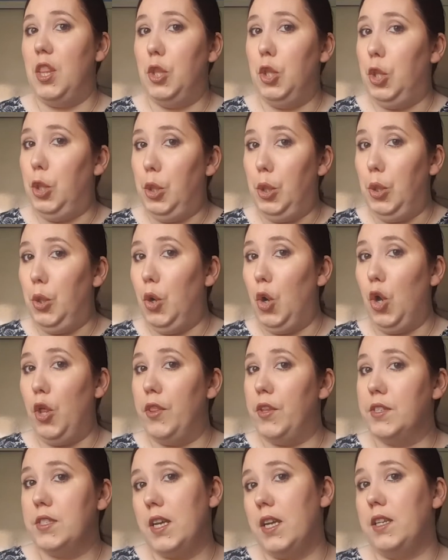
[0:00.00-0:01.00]
Not
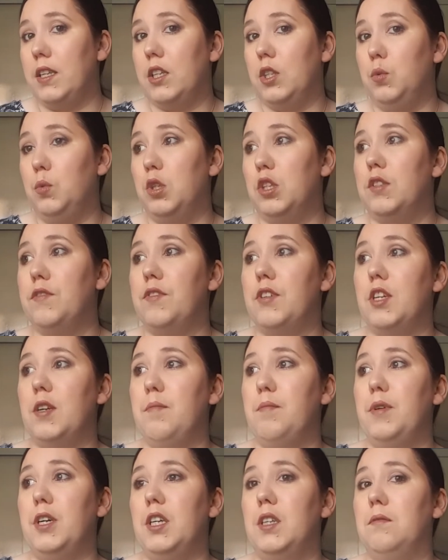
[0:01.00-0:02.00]
the technical word for
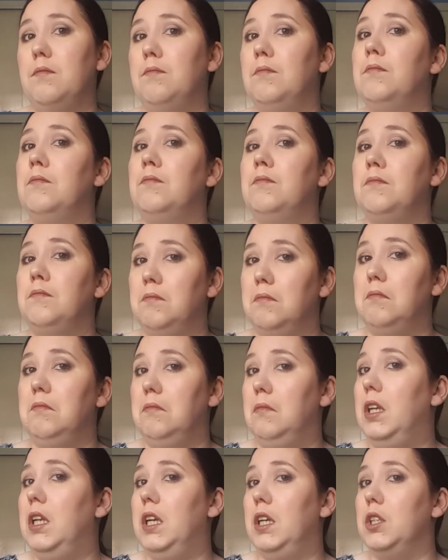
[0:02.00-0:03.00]
it, but
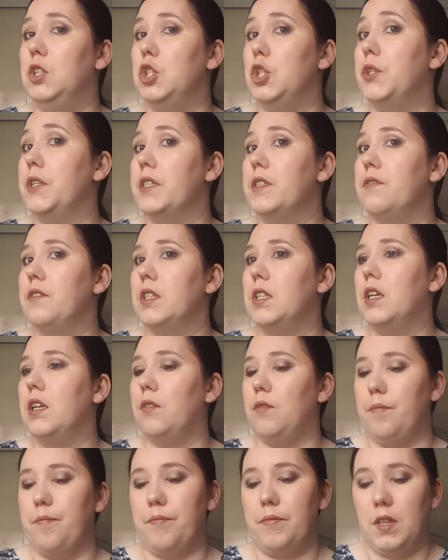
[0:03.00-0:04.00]
it'll do us for
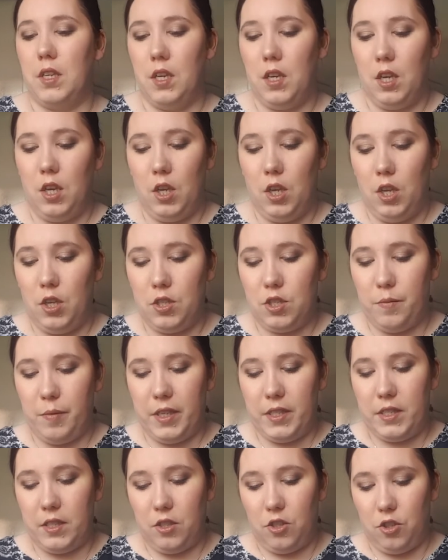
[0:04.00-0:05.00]
now. So
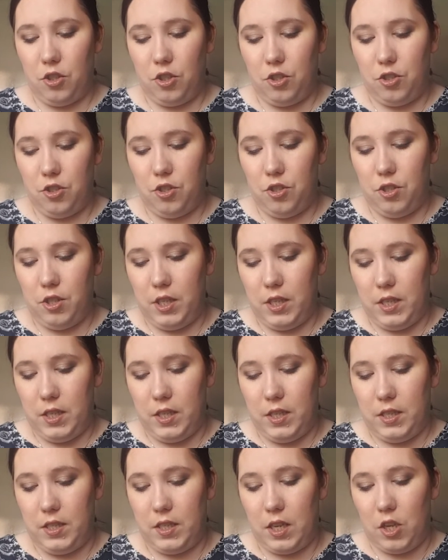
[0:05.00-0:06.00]
basically all you're doing
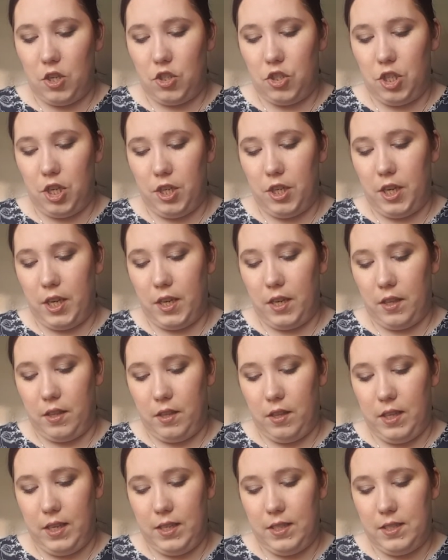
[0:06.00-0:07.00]
is turning the
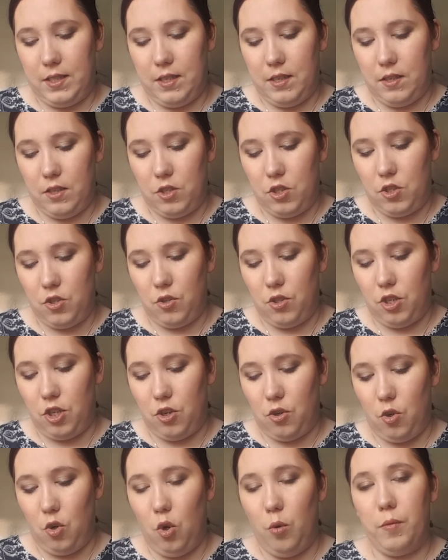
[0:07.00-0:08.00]
lid so that
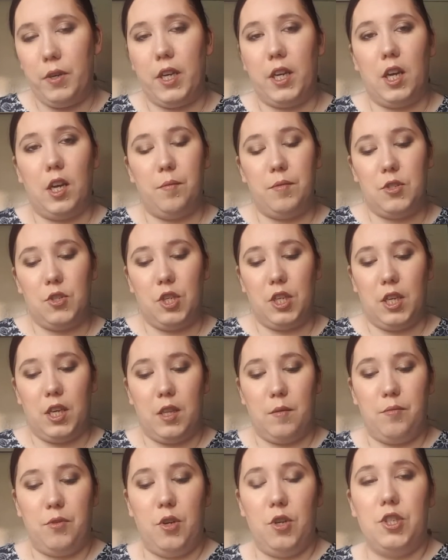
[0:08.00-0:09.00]
you're opening up so you can get
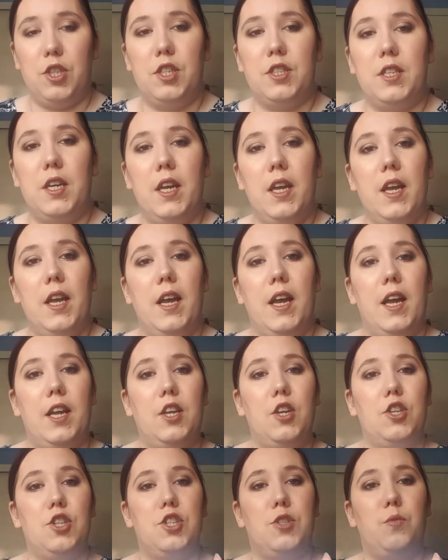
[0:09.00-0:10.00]
the product, and
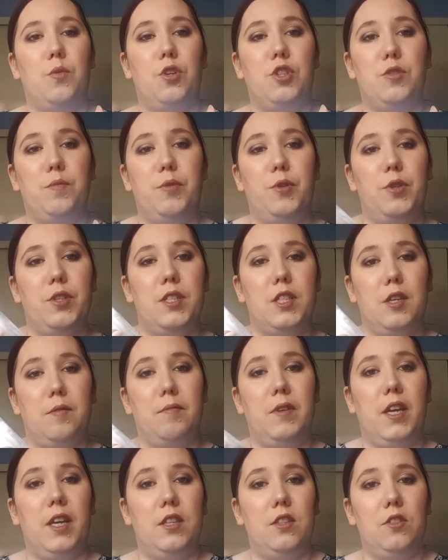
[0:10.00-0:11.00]
you're just wanting to put some
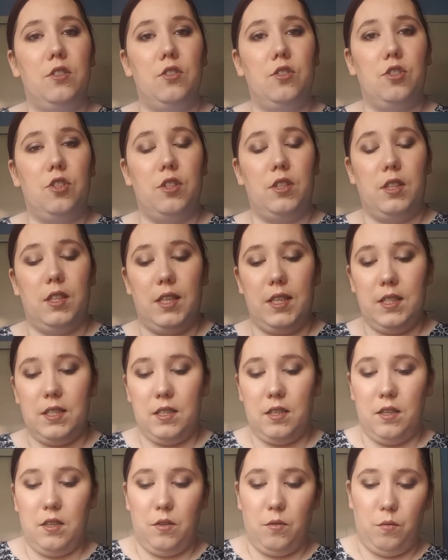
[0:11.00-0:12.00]
into the lid,
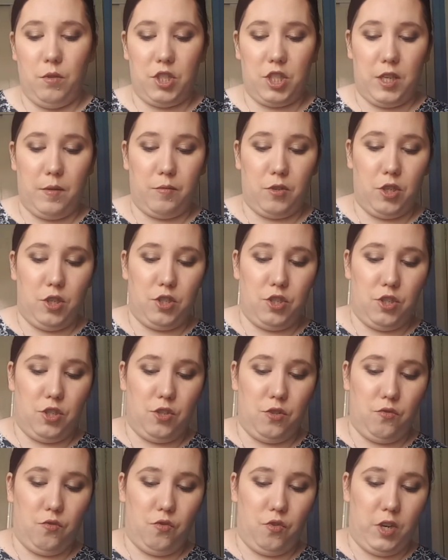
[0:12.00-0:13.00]
which I'm going to
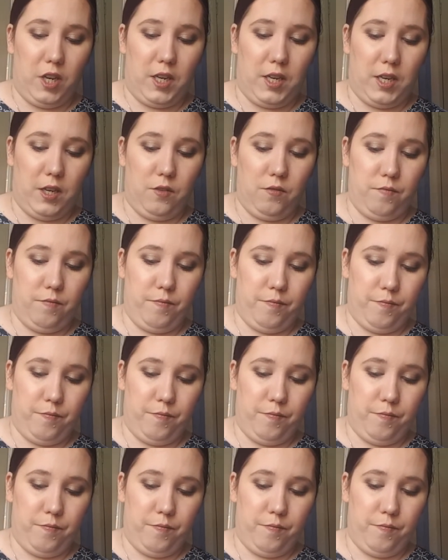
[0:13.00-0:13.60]
do right now.